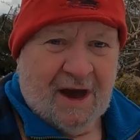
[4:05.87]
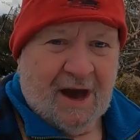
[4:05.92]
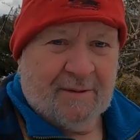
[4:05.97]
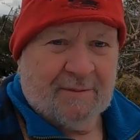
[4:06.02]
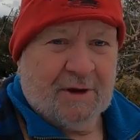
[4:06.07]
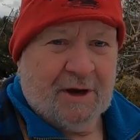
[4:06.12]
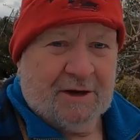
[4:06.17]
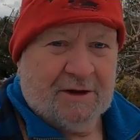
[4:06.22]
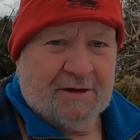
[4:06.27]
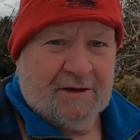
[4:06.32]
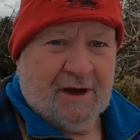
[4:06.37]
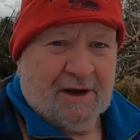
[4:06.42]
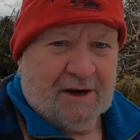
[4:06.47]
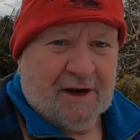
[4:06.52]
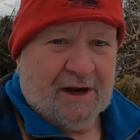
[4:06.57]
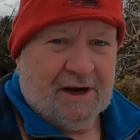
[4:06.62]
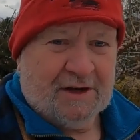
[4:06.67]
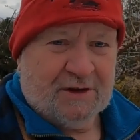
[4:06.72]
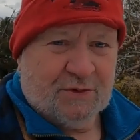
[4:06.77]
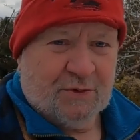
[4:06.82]
I'm getting to that
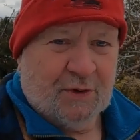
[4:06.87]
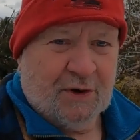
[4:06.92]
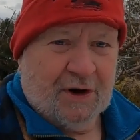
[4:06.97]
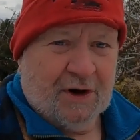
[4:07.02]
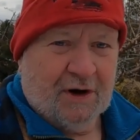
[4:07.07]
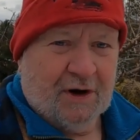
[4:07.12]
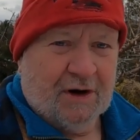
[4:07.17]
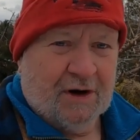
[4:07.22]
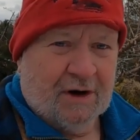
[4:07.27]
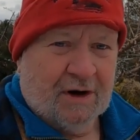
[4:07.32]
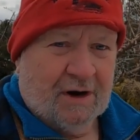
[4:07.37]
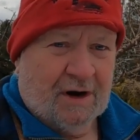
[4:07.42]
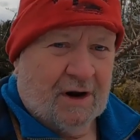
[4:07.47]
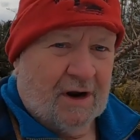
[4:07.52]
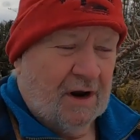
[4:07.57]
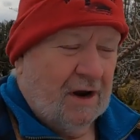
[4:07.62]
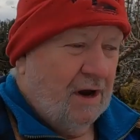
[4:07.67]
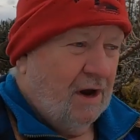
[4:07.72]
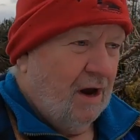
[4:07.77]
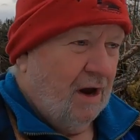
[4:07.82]
age where
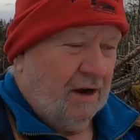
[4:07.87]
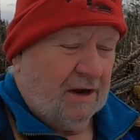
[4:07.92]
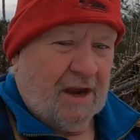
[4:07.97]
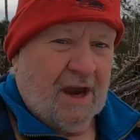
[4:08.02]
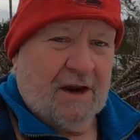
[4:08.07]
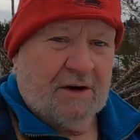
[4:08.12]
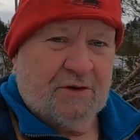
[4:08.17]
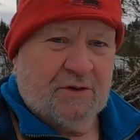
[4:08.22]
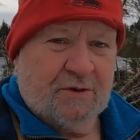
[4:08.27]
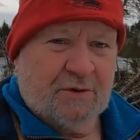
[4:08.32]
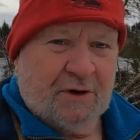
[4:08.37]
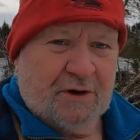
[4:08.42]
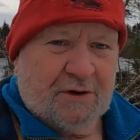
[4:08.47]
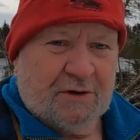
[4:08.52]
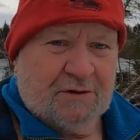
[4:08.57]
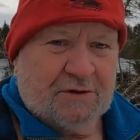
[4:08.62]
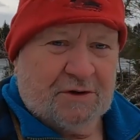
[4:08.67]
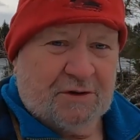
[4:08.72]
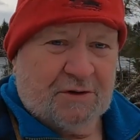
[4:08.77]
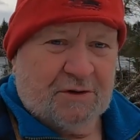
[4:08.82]
I can't do what I
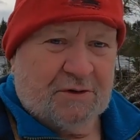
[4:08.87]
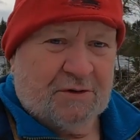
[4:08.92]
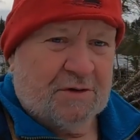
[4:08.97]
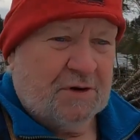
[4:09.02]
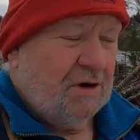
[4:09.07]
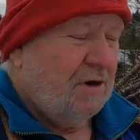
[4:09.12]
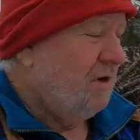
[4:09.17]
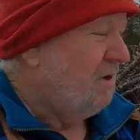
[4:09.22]
used to do.